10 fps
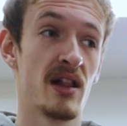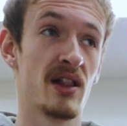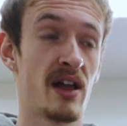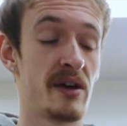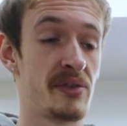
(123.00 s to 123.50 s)

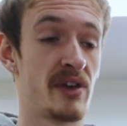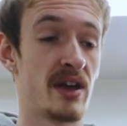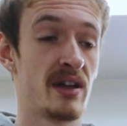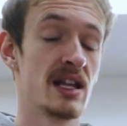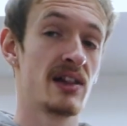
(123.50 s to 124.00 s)
loves
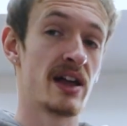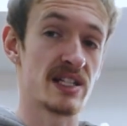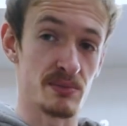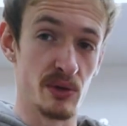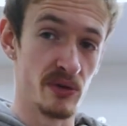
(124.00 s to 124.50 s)
it.
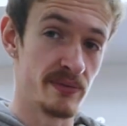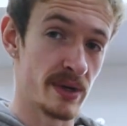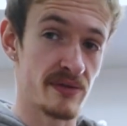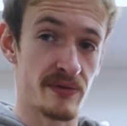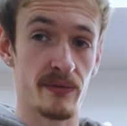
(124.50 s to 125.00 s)
Less
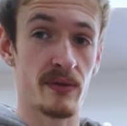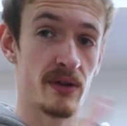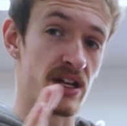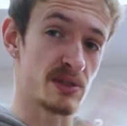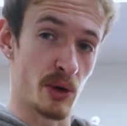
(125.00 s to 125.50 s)
movement,
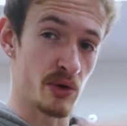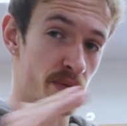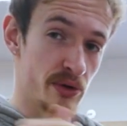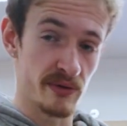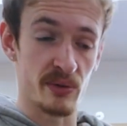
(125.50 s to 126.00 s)
less motor
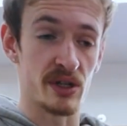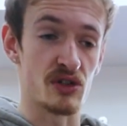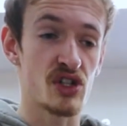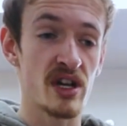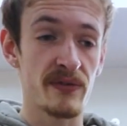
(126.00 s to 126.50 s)
movement when you're
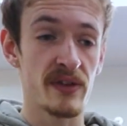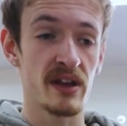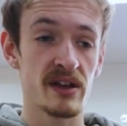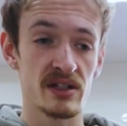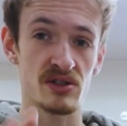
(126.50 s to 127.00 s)

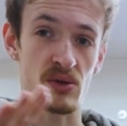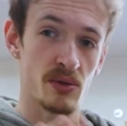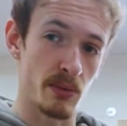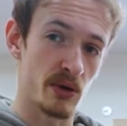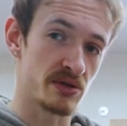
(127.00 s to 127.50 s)
shifting, so
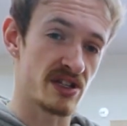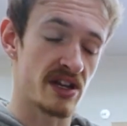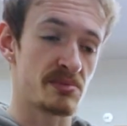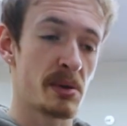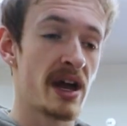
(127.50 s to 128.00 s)
the motor
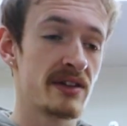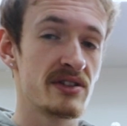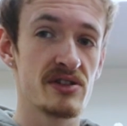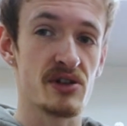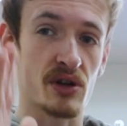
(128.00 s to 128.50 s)
stays
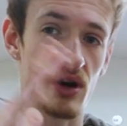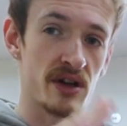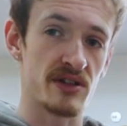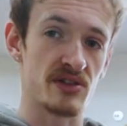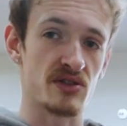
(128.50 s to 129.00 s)
planted. Your
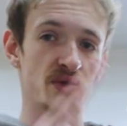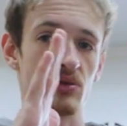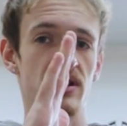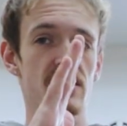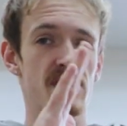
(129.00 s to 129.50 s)
car doesn't do
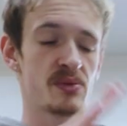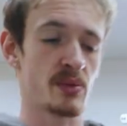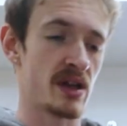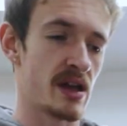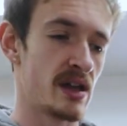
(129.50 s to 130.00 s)
this
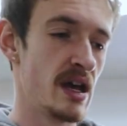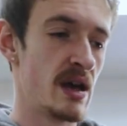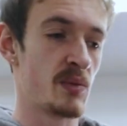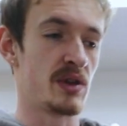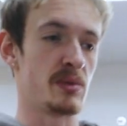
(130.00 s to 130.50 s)

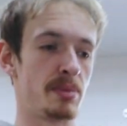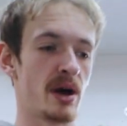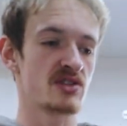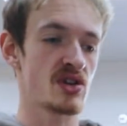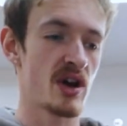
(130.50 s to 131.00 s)
when you
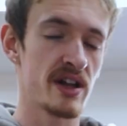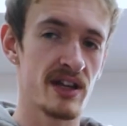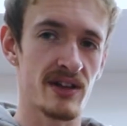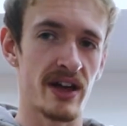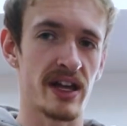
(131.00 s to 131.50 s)
punch on
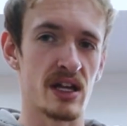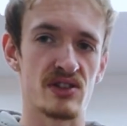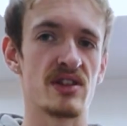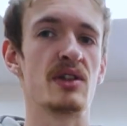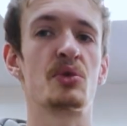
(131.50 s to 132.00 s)
it. Like,
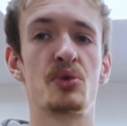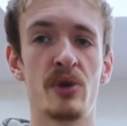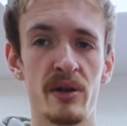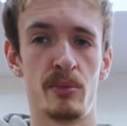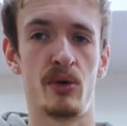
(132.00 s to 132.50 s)
it's
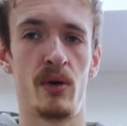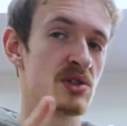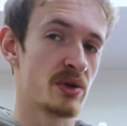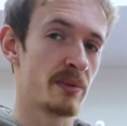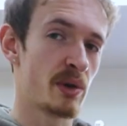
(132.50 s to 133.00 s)
incredible.
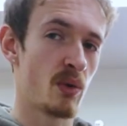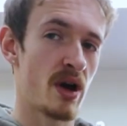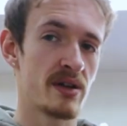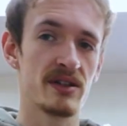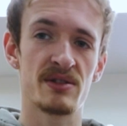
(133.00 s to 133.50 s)
So number
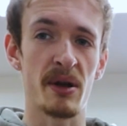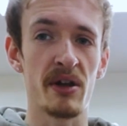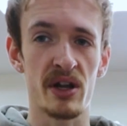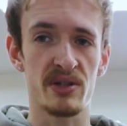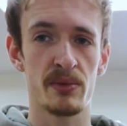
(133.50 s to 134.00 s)
one, spend
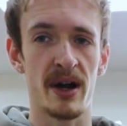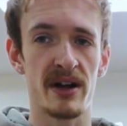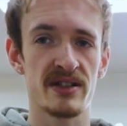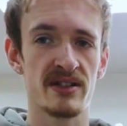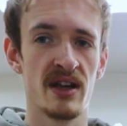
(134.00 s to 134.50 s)

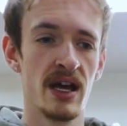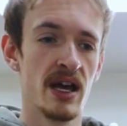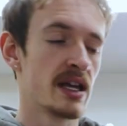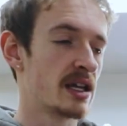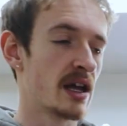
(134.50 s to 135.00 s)
$100,
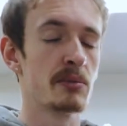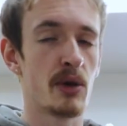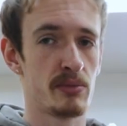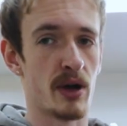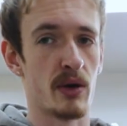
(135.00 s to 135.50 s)
get a
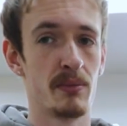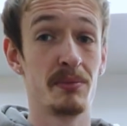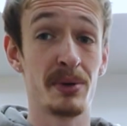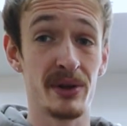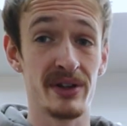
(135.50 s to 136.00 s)
motor mount,
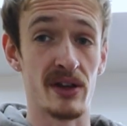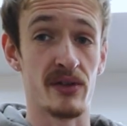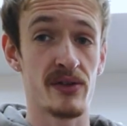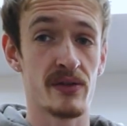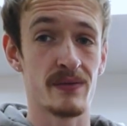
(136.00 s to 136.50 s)
please,